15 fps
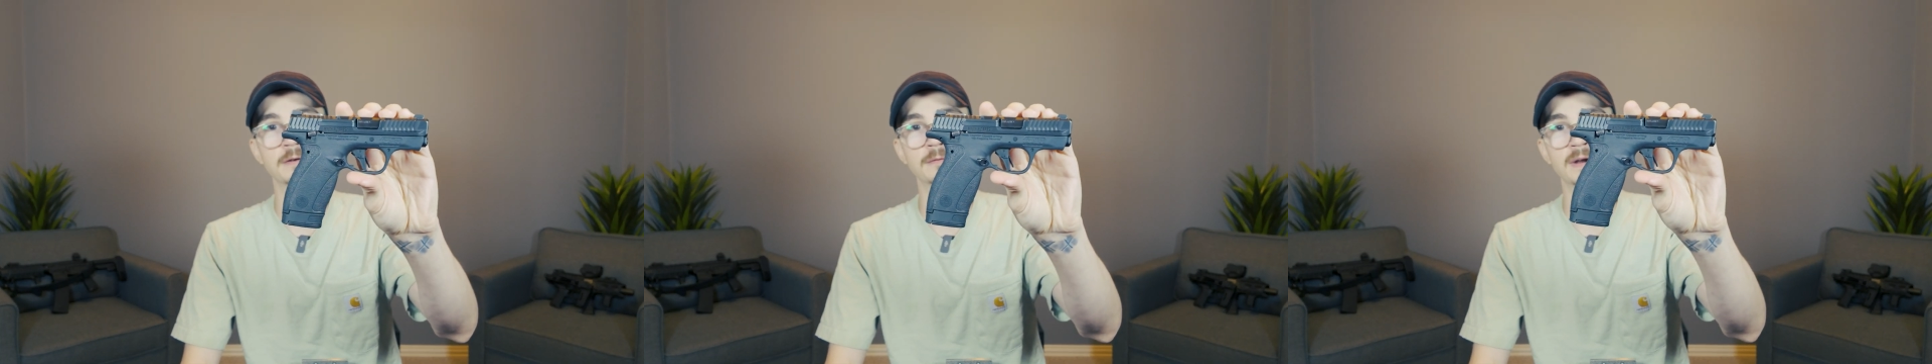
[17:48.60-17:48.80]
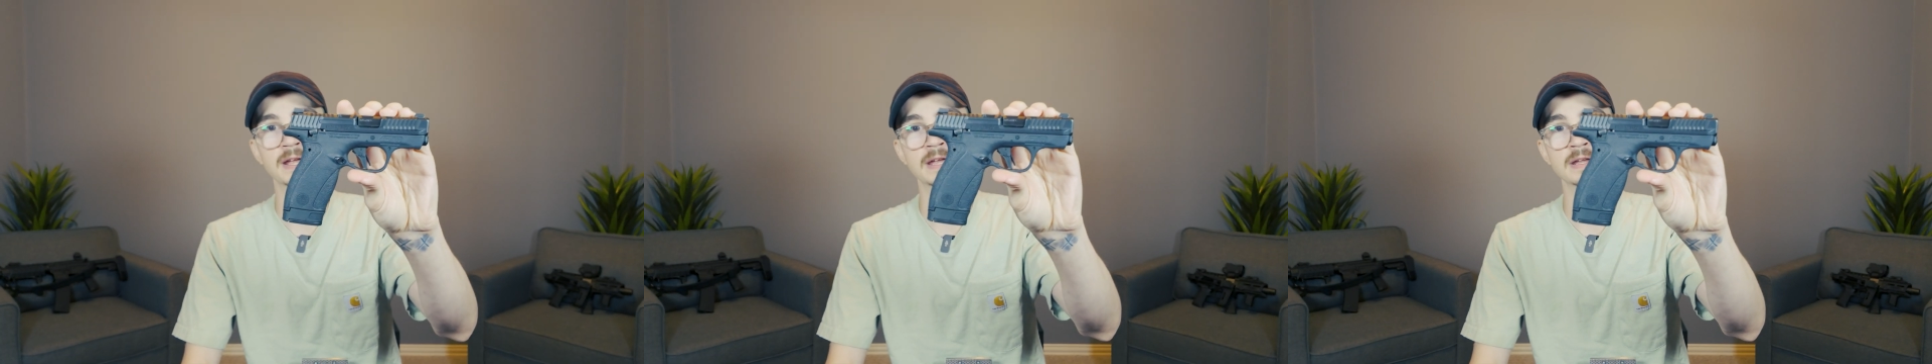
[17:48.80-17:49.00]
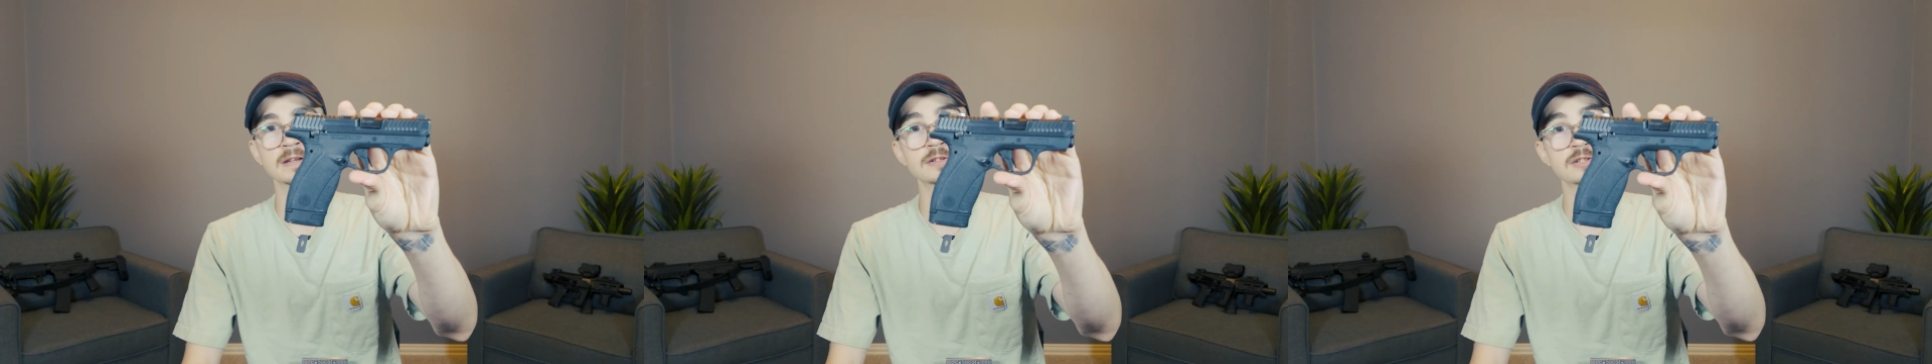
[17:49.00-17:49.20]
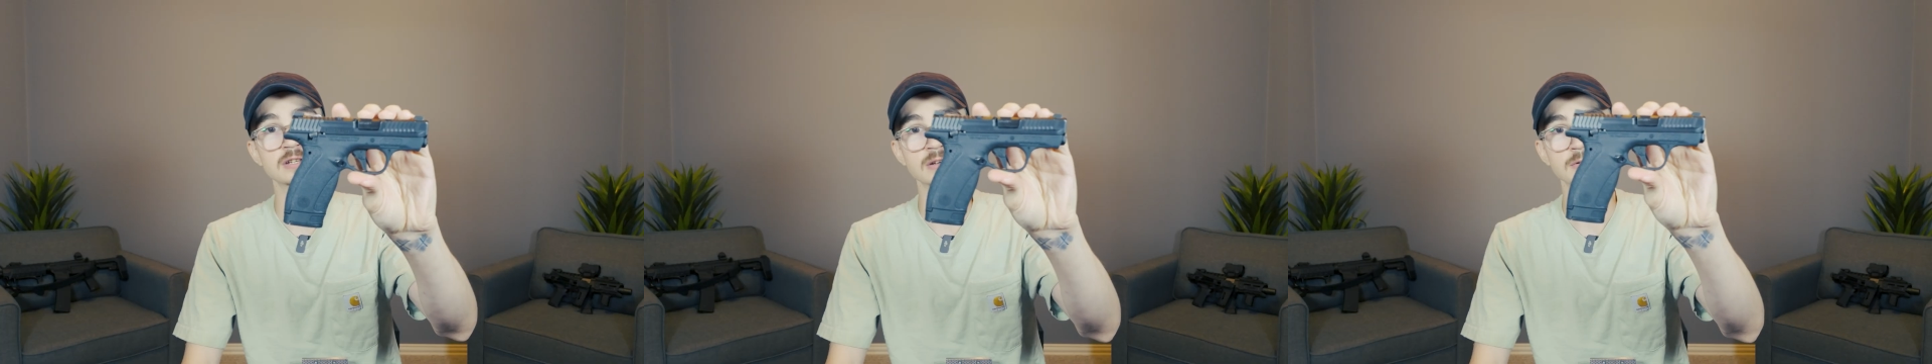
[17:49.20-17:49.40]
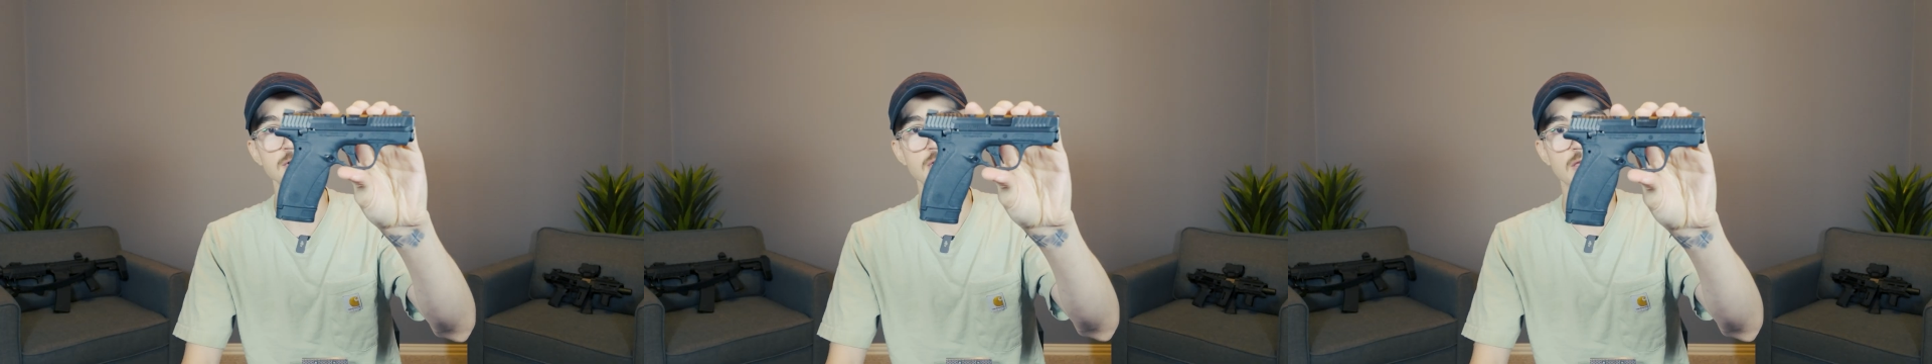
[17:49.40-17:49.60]
a range,
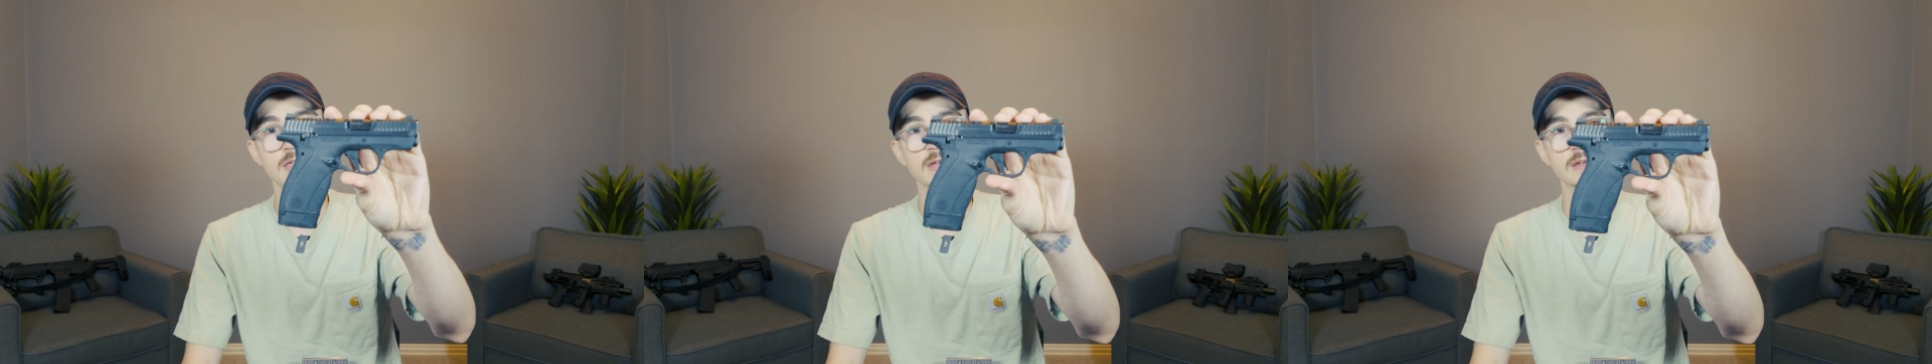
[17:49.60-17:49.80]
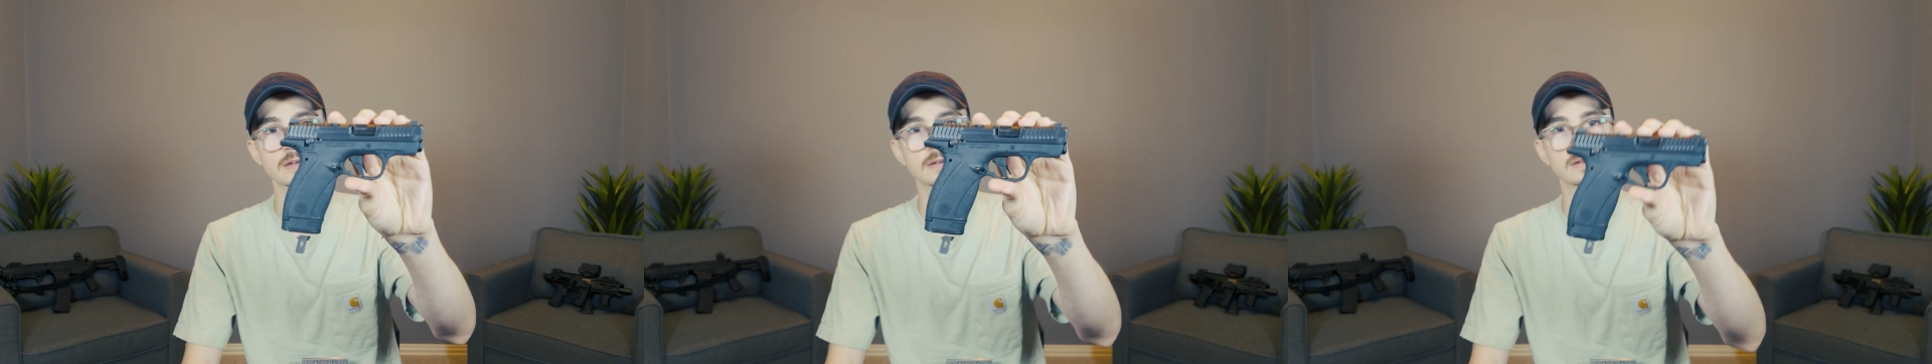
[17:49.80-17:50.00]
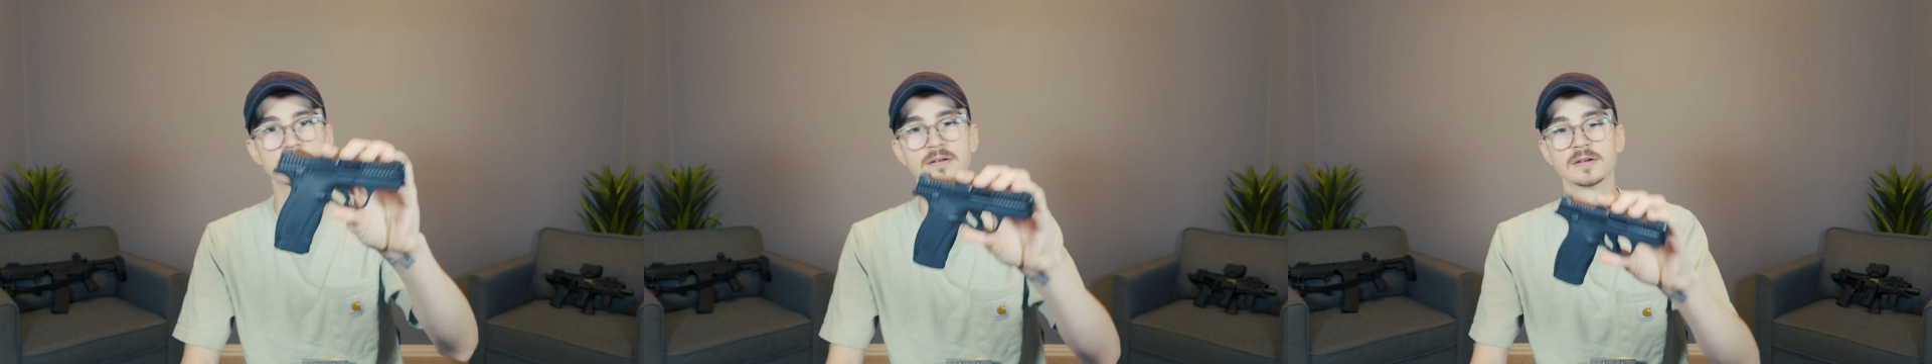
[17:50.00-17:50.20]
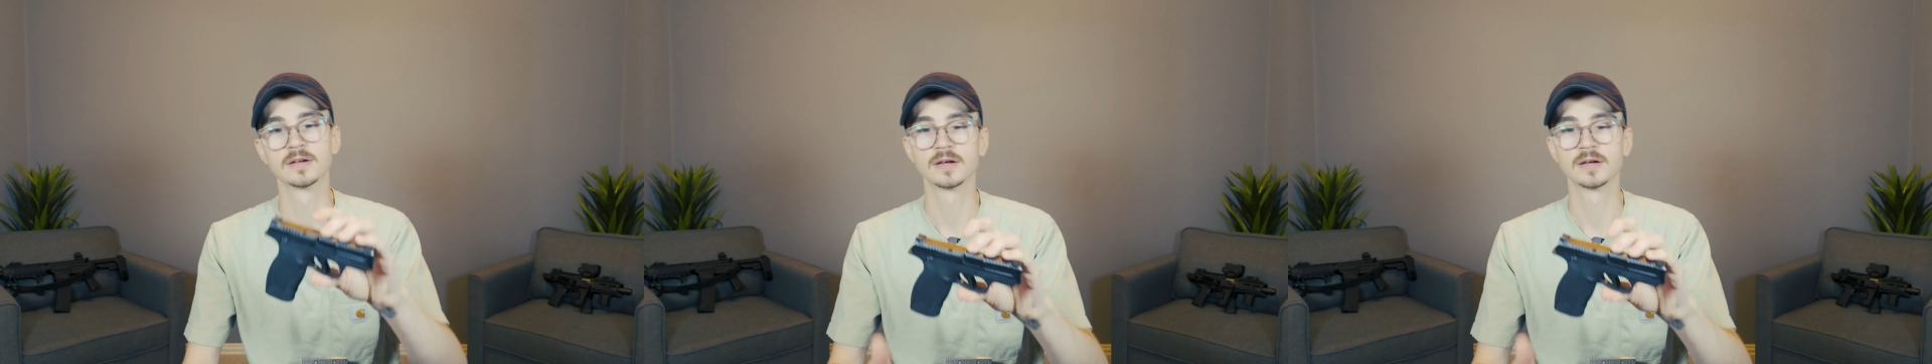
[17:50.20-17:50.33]
see what you think.